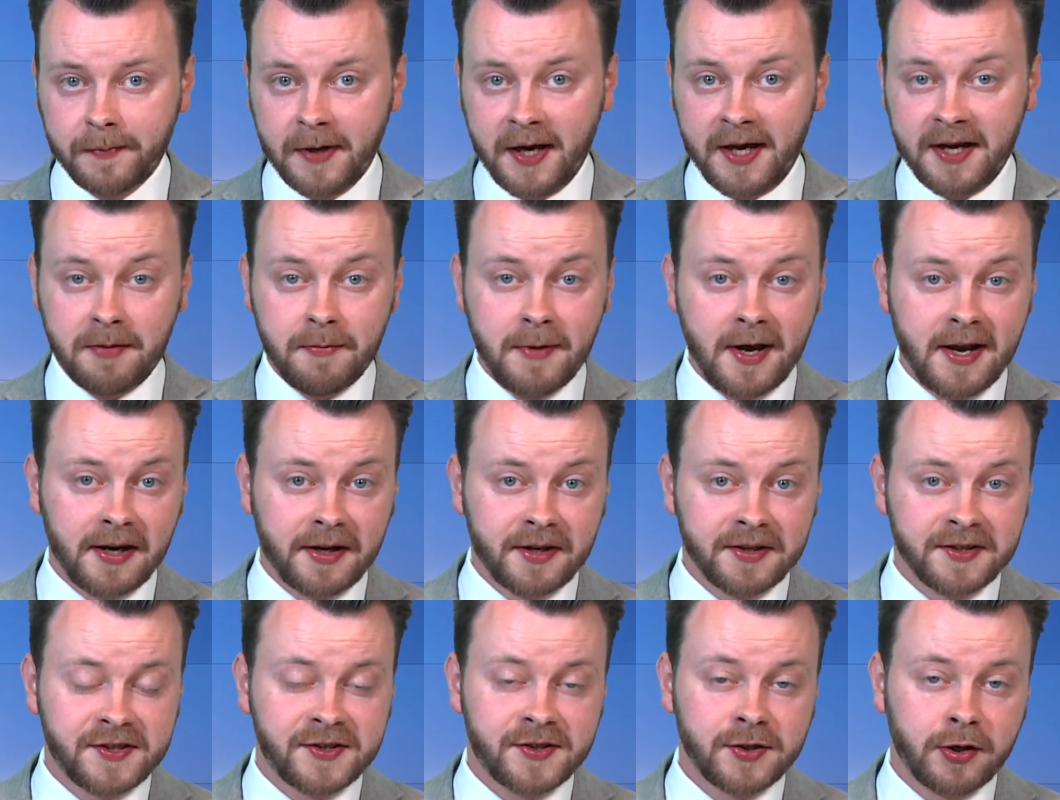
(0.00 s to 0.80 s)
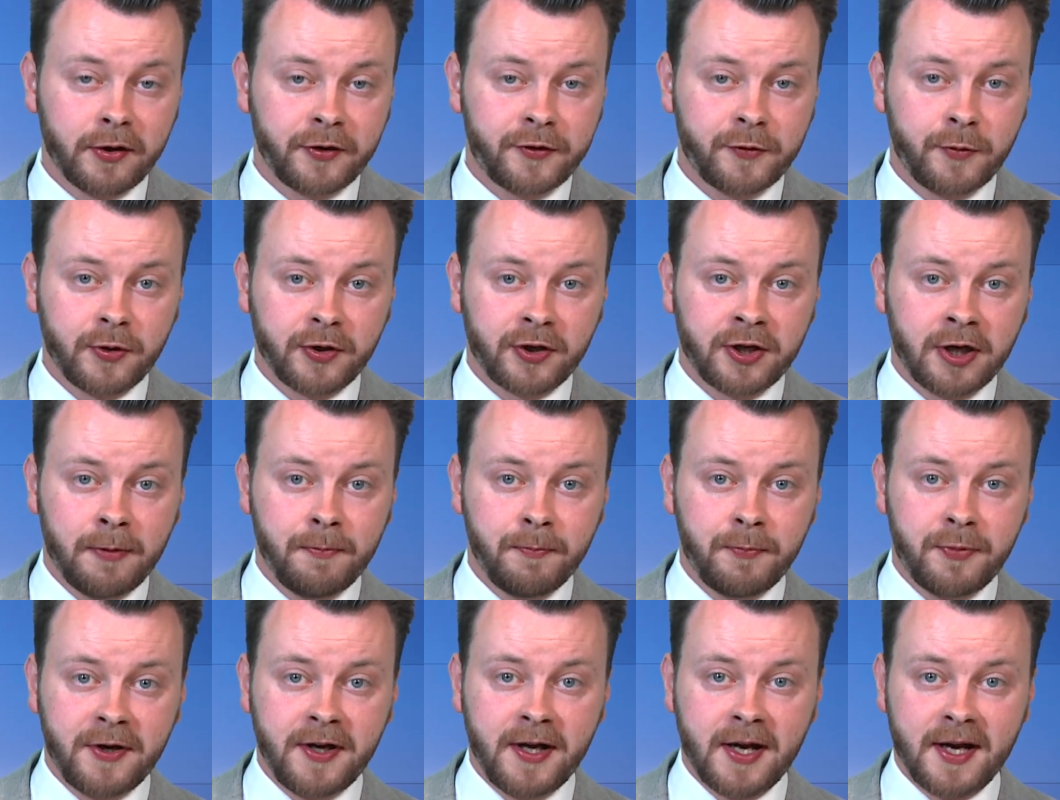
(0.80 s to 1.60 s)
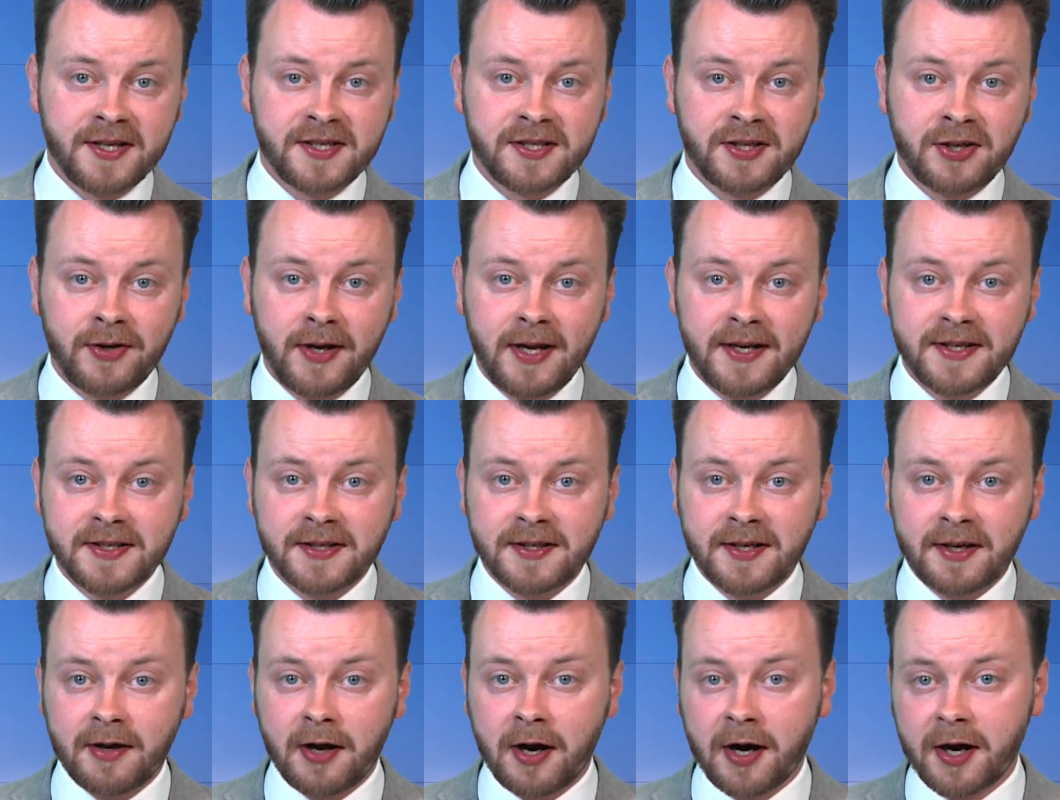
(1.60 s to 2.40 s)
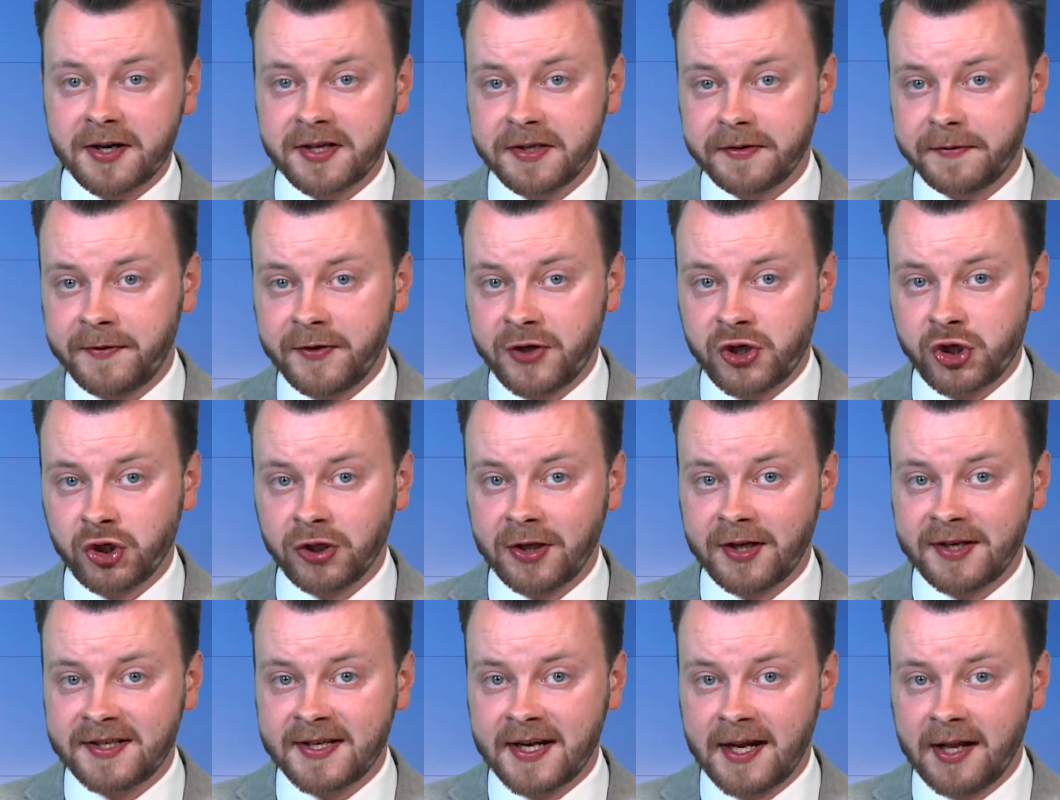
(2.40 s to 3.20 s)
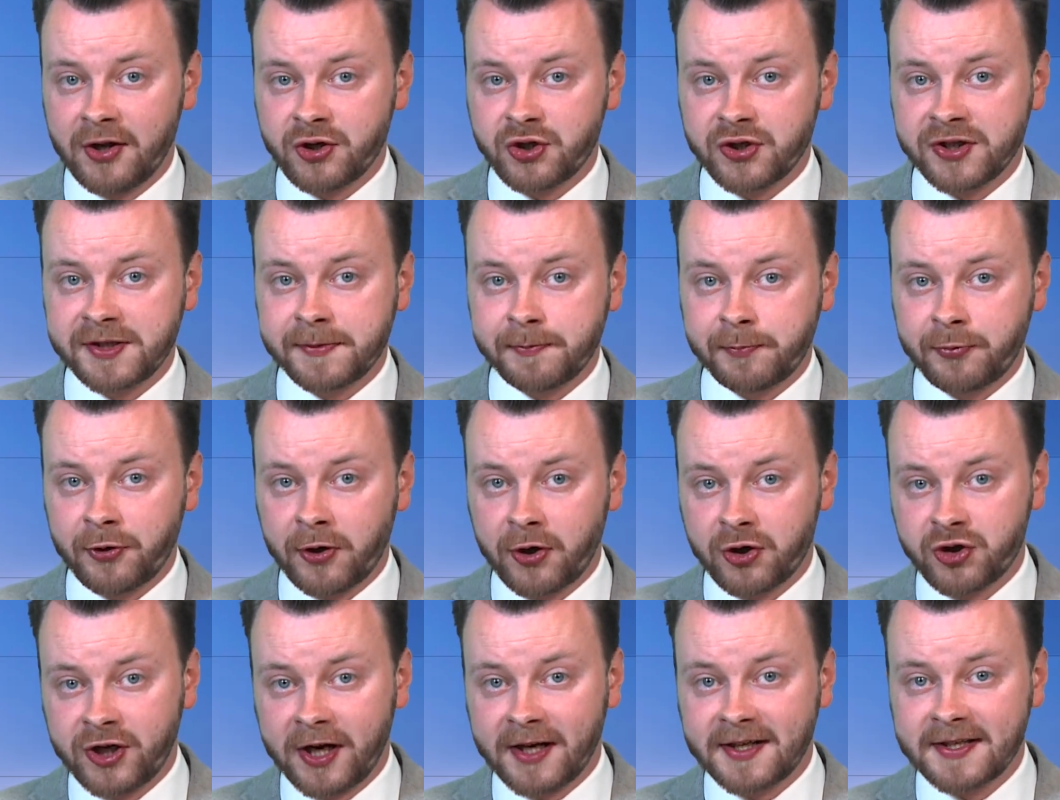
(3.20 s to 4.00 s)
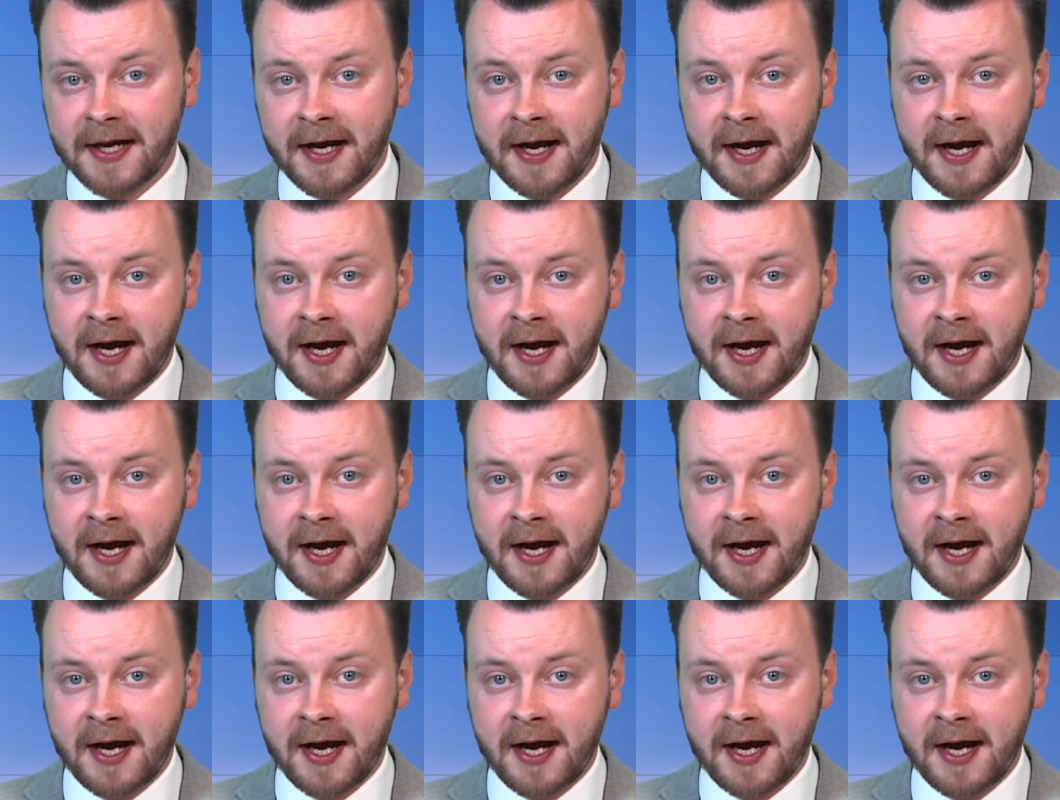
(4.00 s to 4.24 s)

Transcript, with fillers: An American software company has created an artificial intelligence project